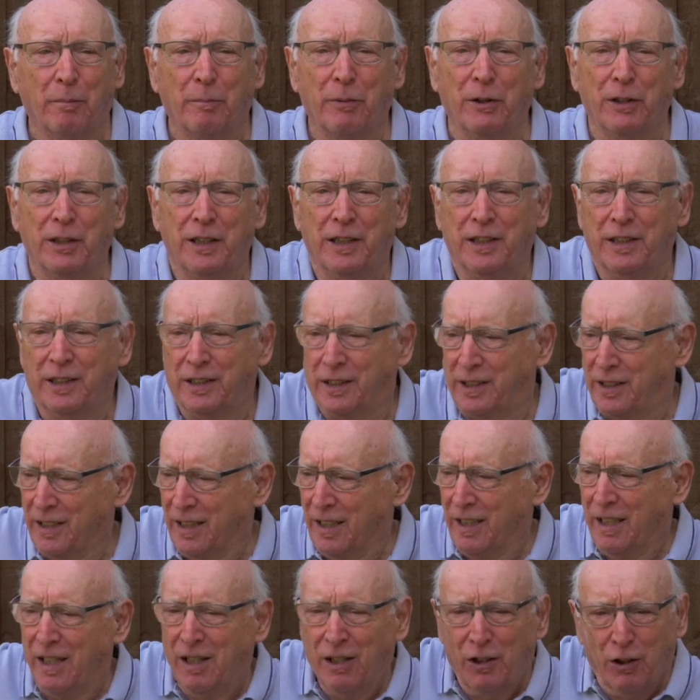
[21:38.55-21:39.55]
Please,
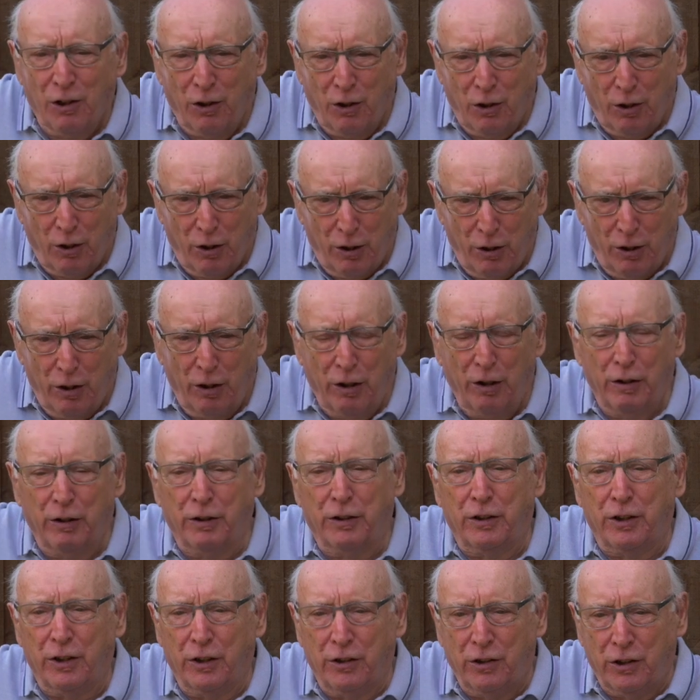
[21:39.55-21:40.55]

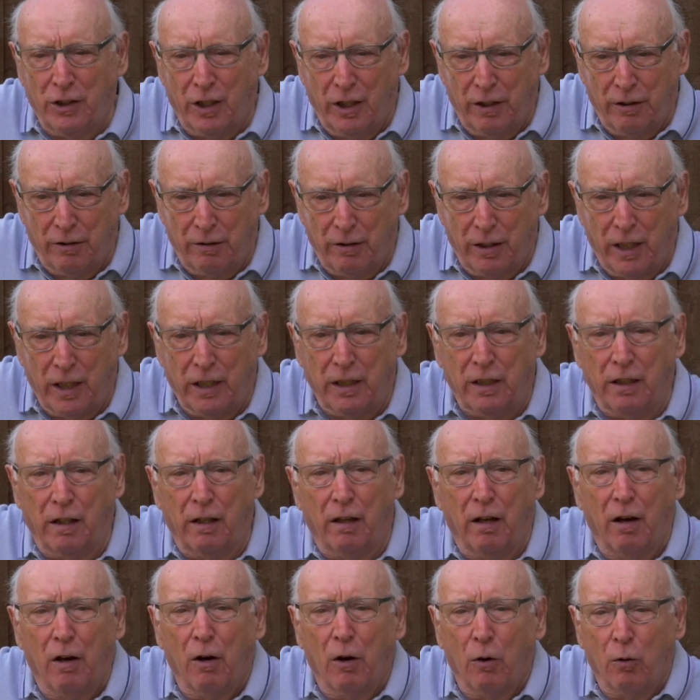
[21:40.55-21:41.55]
learn to generate
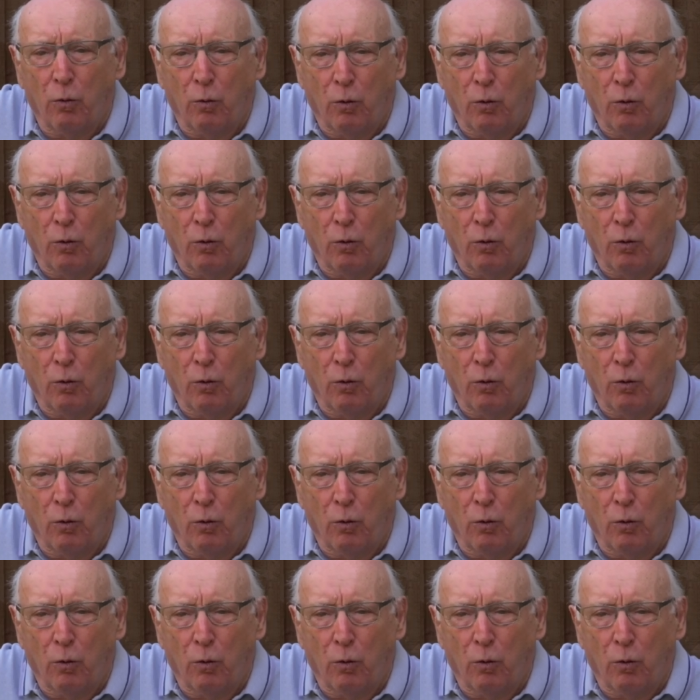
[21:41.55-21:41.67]
it,